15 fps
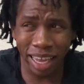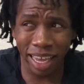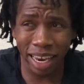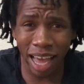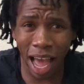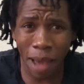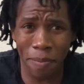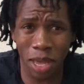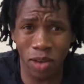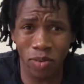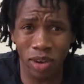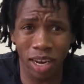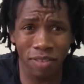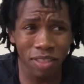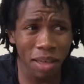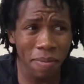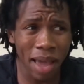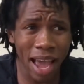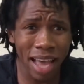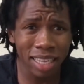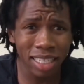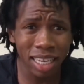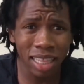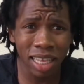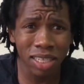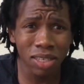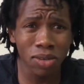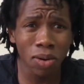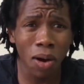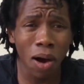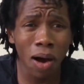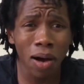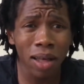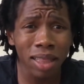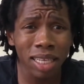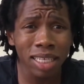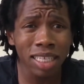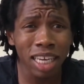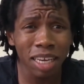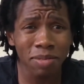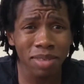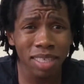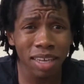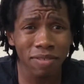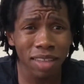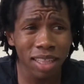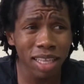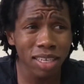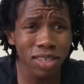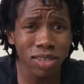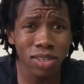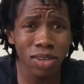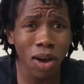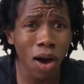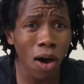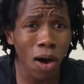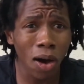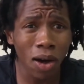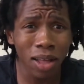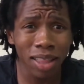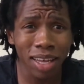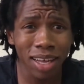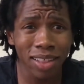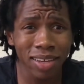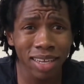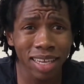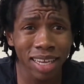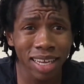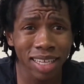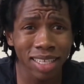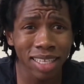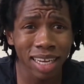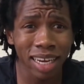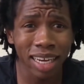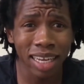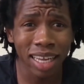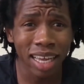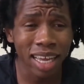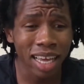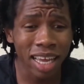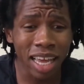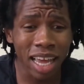And I mean one of them as, and they do all the same stuff that they do to all the other kids, like,